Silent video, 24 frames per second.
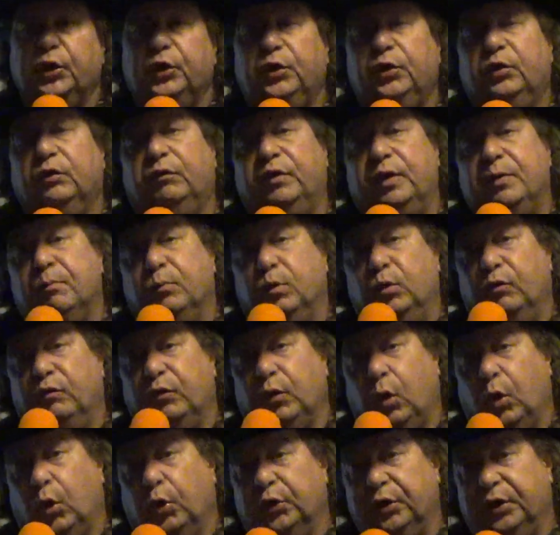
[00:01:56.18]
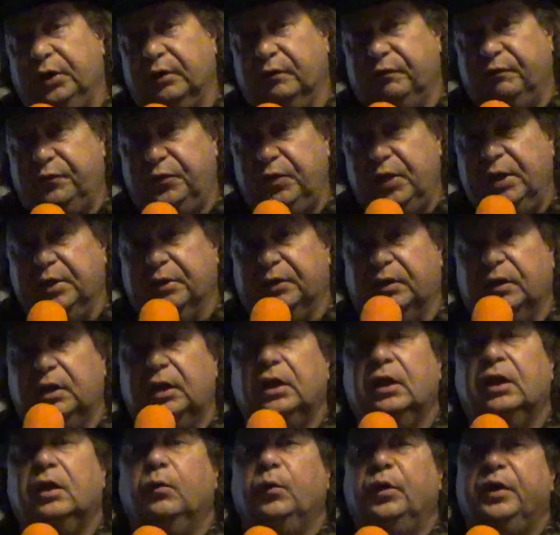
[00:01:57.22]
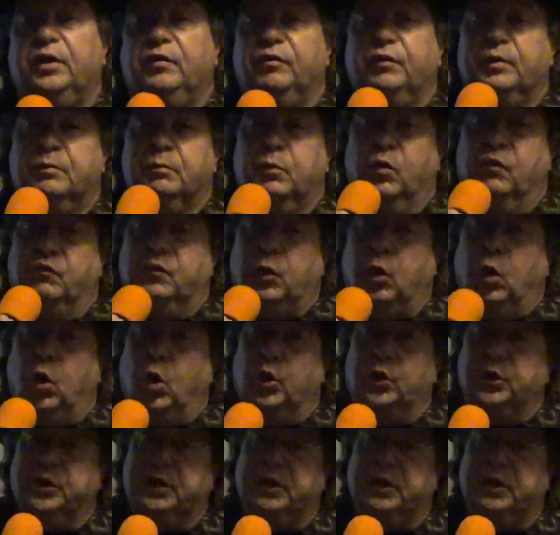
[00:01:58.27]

you remove all your fear. When you remove all